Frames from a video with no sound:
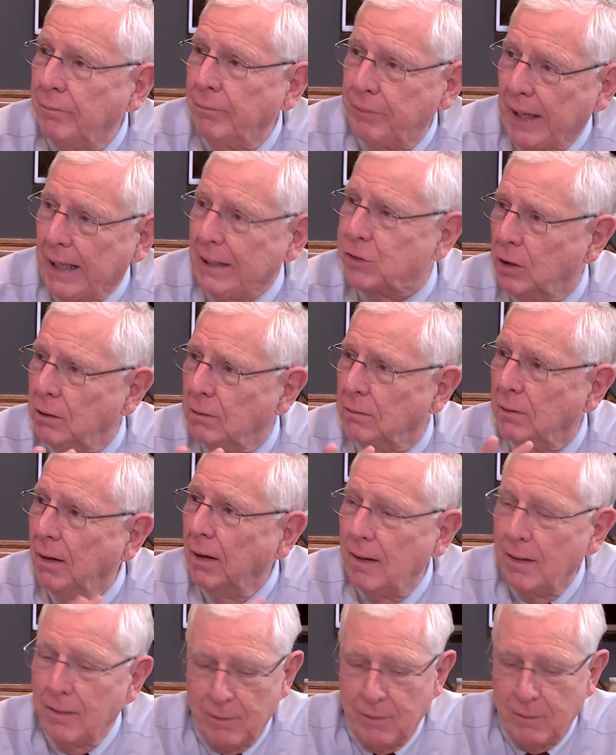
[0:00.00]
That's good.
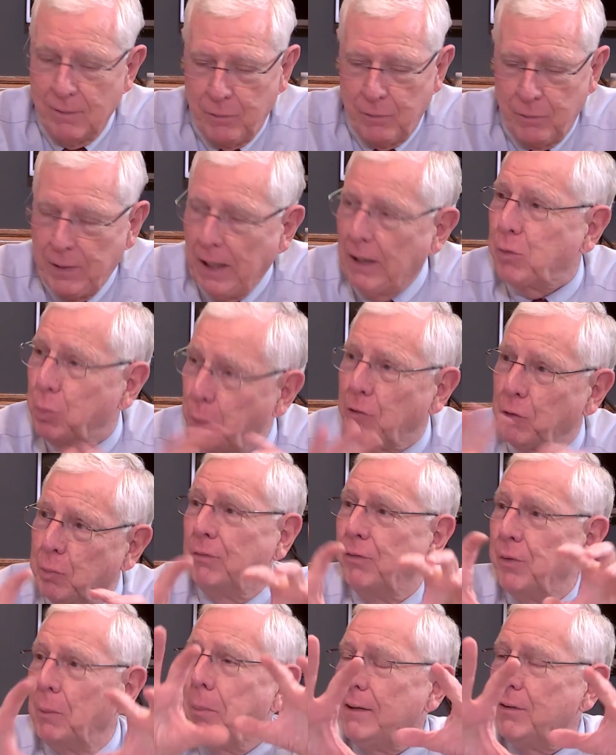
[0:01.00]
That's what it's
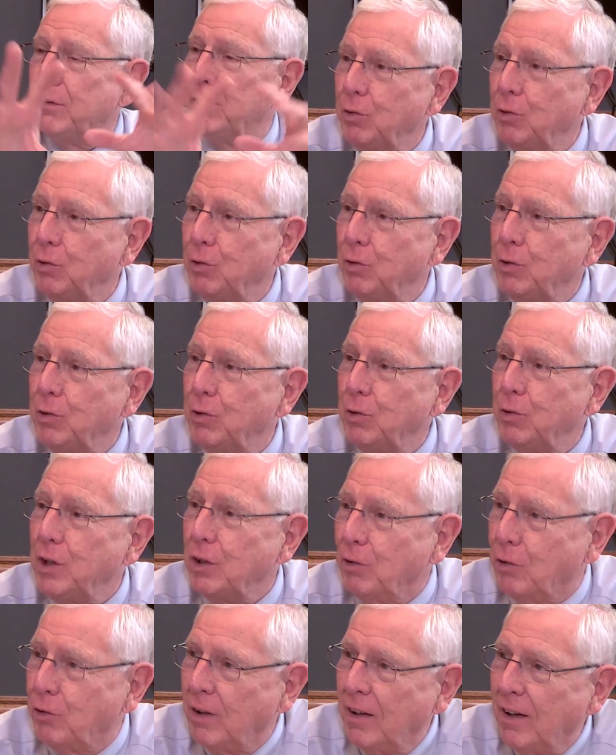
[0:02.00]
been for the past few
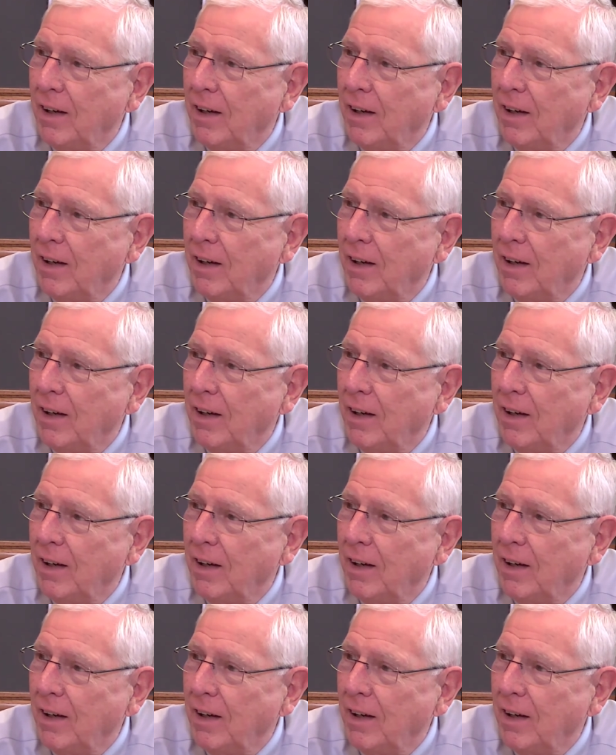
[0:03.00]
years.